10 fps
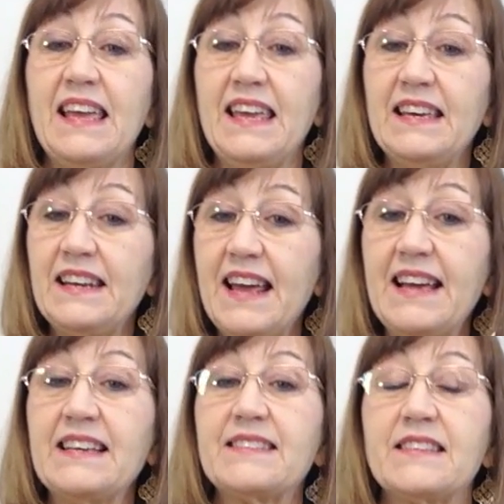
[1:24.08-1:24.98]
In
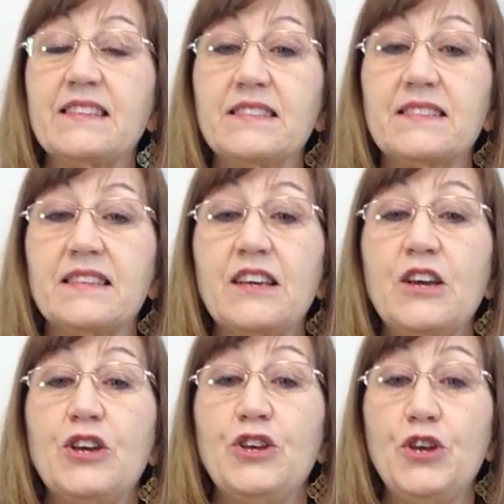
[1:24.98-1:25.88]
essence,
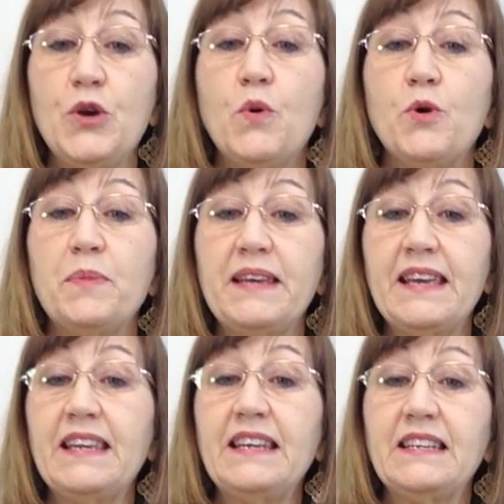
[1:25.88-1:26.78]
you are
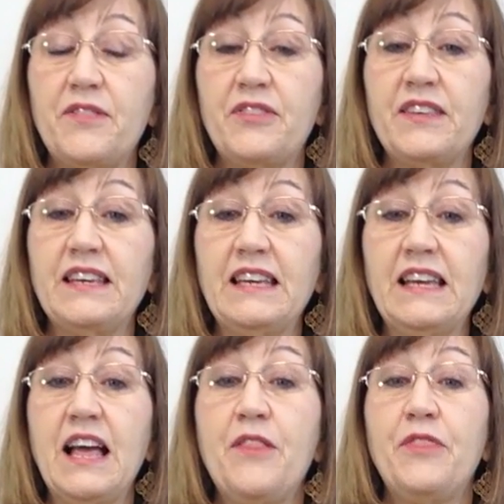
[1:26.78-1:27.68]
beginning to think
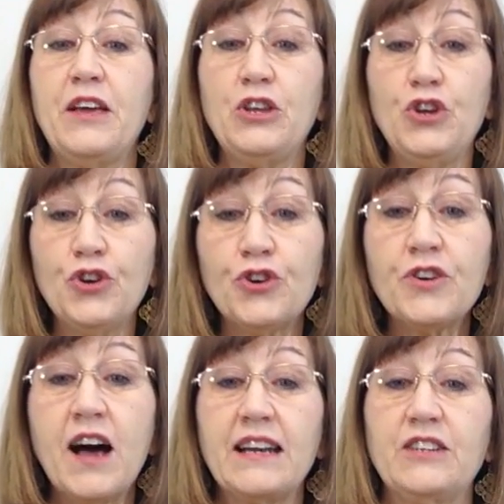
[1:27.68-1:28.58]
that you're
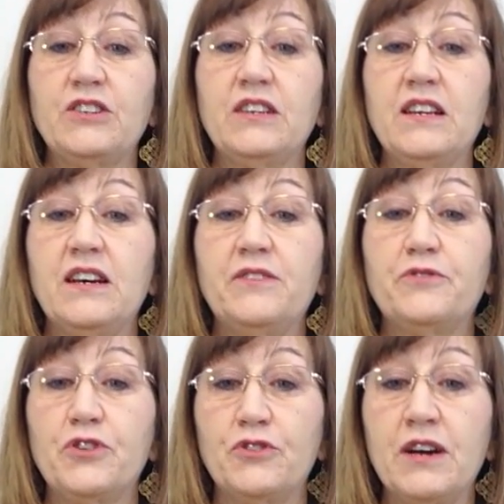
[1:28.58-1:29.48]
not good enough
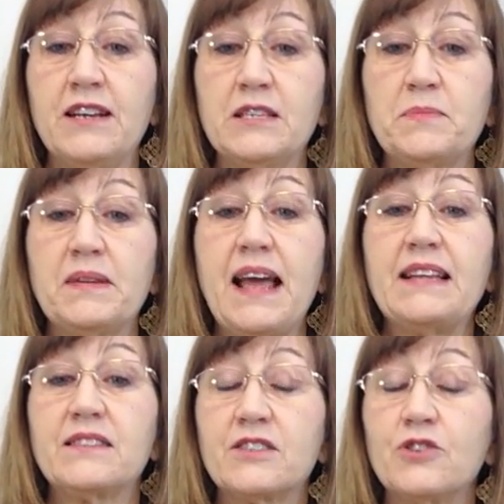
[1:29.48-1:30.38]
for your husband,
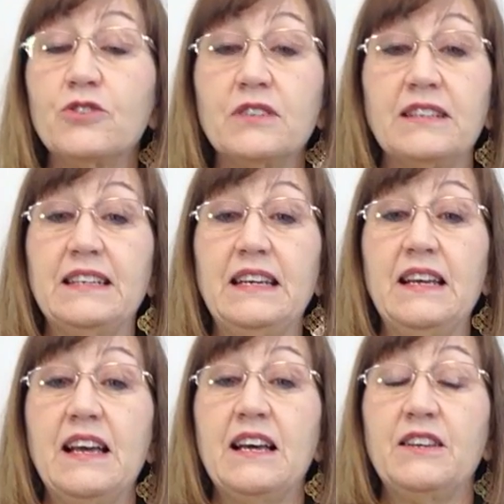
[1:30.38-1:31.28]
and certainly
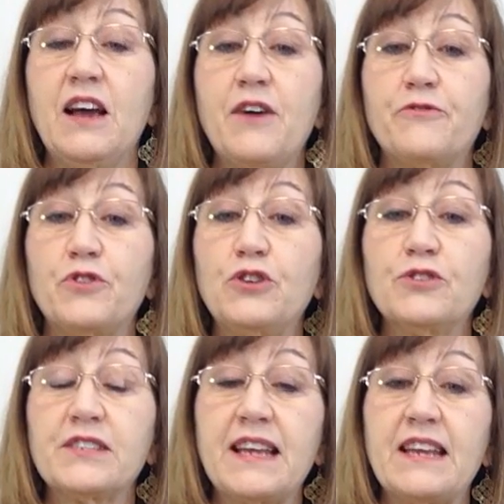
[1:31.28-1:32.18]
not for your
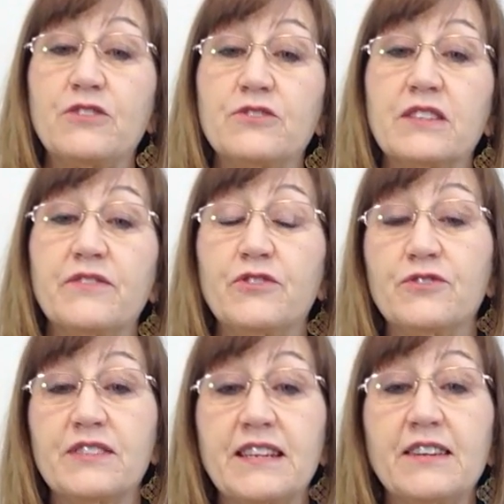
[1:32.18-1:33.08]
standards of
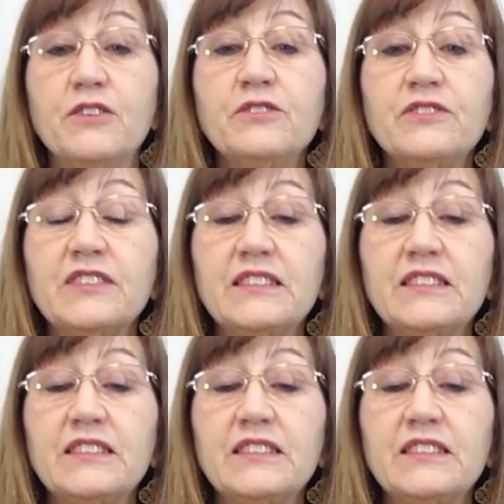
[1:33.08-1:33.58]
yourself.